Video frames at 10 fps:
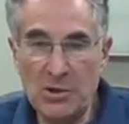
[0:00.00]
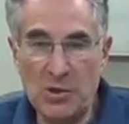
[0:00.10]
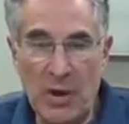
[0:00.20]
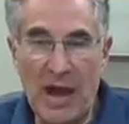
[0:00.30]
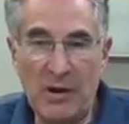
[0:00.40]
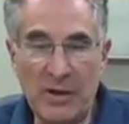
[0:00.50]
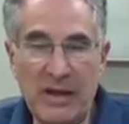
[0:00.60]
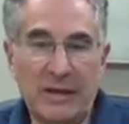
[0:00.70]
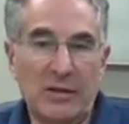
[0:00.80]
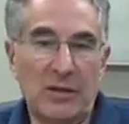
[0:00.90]
So how
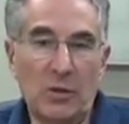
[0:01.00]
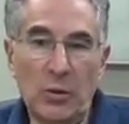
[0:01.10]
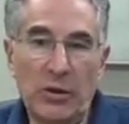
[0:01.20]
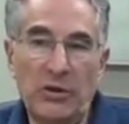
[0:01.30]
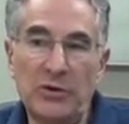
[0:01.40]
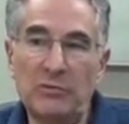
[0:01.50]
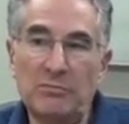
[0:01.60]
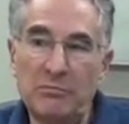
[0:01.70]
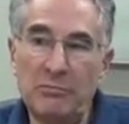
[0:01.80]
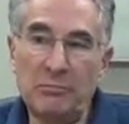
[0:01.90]
can a lawyer
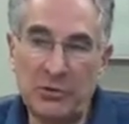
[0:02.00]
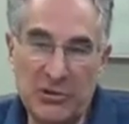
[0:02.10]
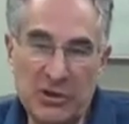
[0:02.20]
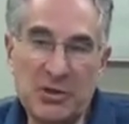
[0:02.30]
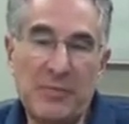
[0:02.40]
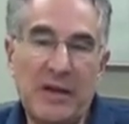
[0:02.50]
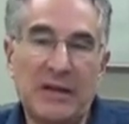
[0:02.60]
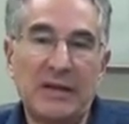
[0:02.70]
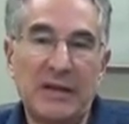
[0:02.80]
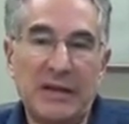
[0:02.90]

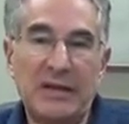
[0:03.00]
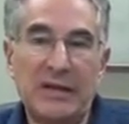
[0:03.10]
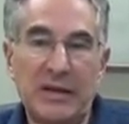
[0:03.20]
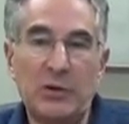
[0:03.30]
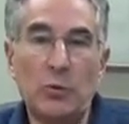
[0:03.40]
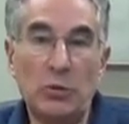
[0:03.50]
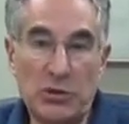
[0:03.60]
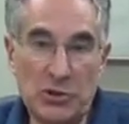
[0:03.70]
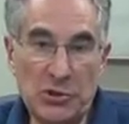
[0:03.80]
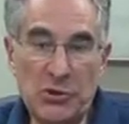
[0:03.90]
participate in LinkedIn
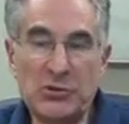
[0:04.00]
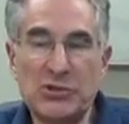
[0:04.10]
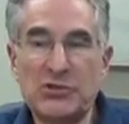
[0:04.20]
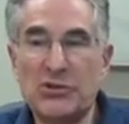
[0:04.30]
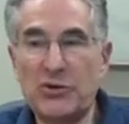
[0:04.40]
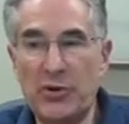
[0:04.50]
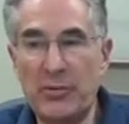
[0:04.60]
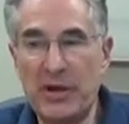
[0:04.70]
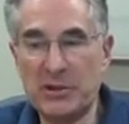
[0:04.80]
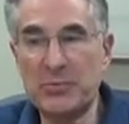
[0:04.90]
which uses the
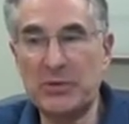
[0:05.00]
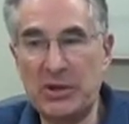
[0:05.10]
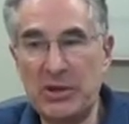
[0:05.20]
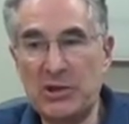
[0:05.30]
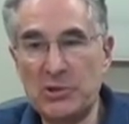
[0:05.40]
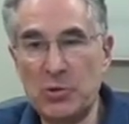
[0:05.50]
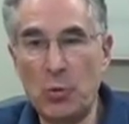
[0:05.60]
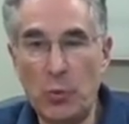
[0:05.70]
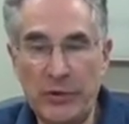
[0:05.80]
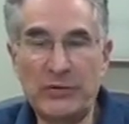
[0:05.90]
term expertise
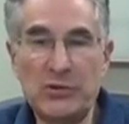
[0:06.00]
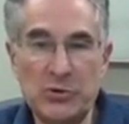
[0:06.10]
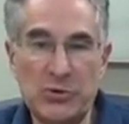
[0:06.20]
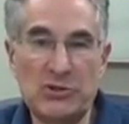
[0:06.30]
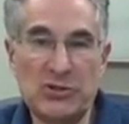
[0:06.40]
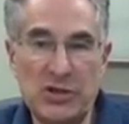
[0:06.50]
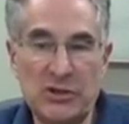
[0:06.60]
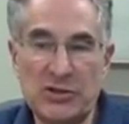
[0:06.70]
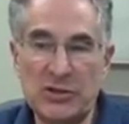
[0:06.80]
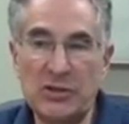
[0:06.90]
when the
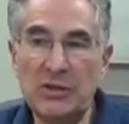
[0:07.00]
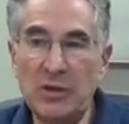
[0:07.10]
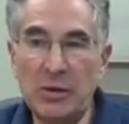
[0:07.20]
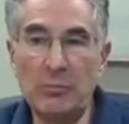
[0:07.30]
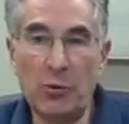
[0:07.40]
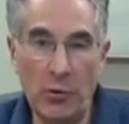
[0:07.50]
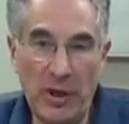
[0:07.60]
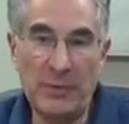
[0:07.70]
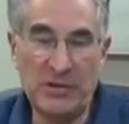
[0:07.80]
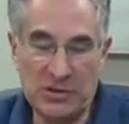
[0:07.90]
jurisdiction
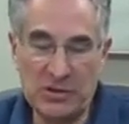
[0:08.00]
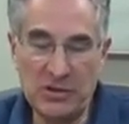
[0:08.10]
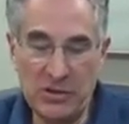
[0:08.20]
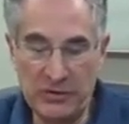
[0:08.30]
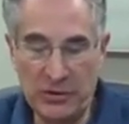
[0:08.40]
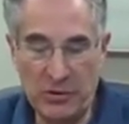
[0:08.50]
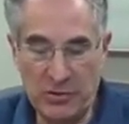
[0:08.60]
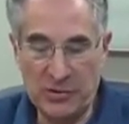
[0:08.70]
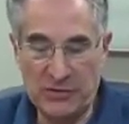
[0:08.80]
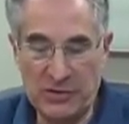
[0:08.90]
prohibits the
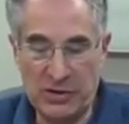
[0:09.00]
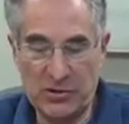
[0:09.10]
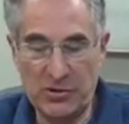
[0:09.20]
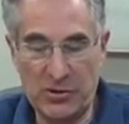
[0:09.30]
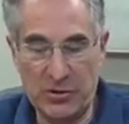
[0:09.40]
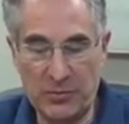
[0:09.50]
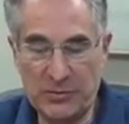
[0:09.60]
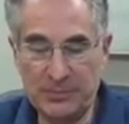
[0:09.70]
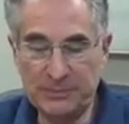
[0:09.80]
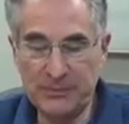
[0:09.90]
use of such
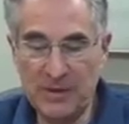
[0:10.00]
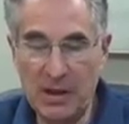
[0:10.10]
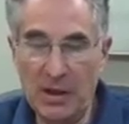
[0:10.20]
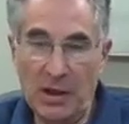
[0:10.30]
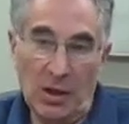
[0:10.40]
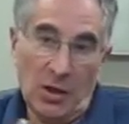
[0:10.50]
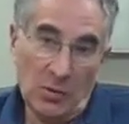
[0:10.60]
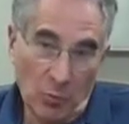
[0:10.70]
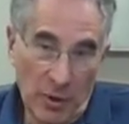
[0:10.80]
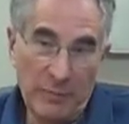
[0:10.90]
terms?
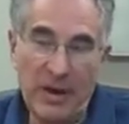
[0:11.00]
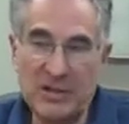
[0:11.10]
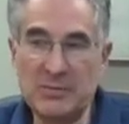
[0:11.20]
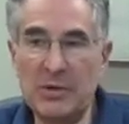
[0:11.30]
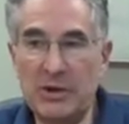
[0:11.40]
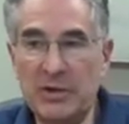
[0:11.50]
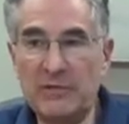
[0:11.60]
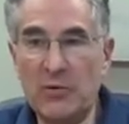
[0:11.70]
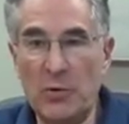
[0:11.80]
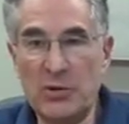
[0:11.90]
One possibility,
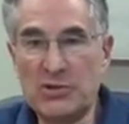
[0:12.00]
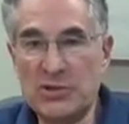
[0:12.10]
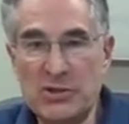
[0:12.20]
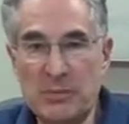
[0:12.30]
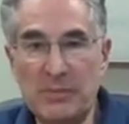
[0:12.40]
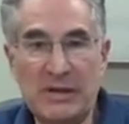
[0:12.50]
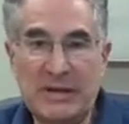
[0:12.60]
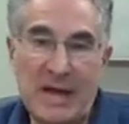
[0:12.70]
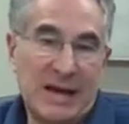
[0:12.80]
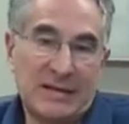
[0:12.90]
of course, is simply
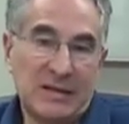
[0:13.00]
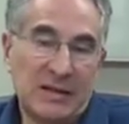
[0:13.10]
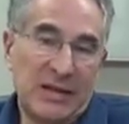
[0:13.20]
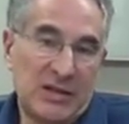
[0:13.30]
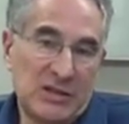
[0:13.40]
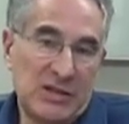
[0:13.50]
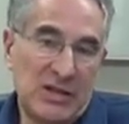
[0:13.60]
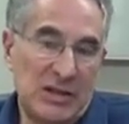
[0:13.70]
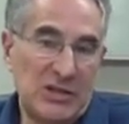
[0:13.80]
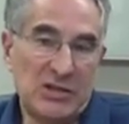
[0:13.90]
not to list any